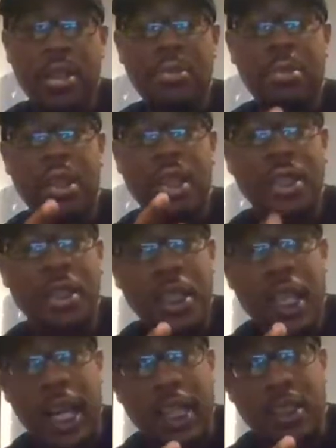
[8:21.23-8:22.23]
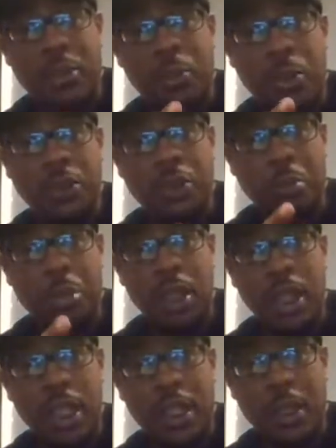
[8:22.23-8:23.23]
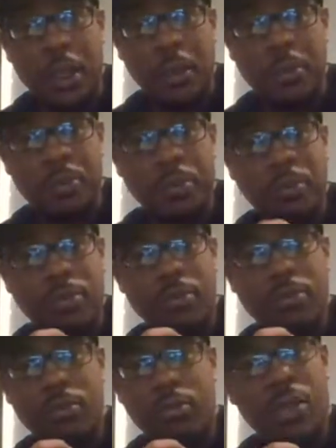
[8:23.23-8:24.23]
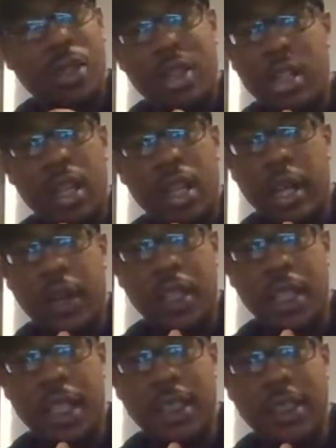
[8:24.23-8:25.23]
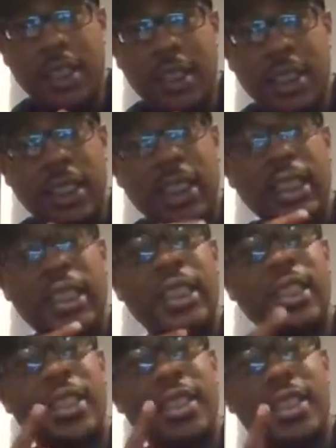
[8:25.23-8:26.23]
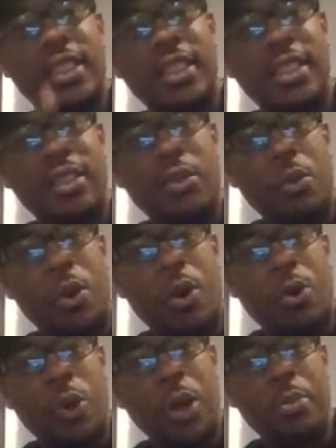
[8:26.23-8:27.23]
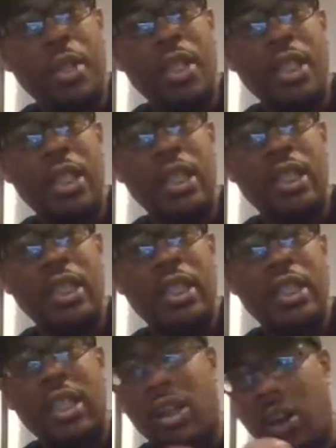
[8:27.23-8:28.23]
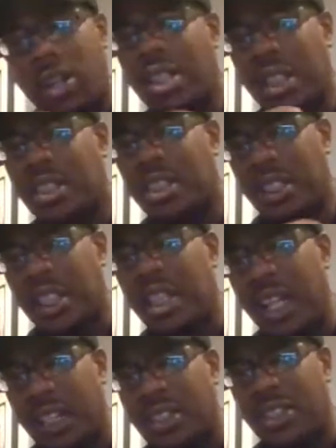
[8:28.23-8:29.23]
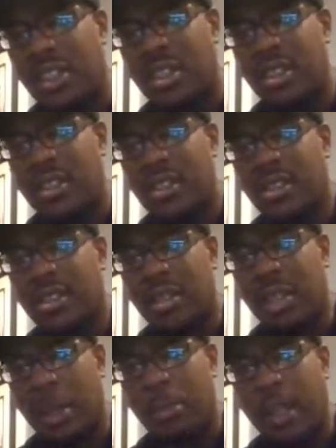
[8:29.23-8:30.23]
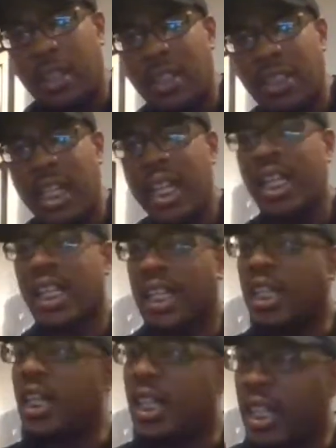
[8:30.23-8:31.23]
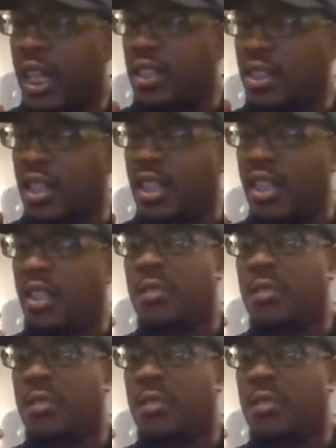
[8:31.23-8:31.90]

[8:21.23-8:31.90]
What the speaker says: Because he has the Windsor blood in him. Harry doesn't. Walk with me. Now, all of this is alleged that I'm about to say. Allegedly.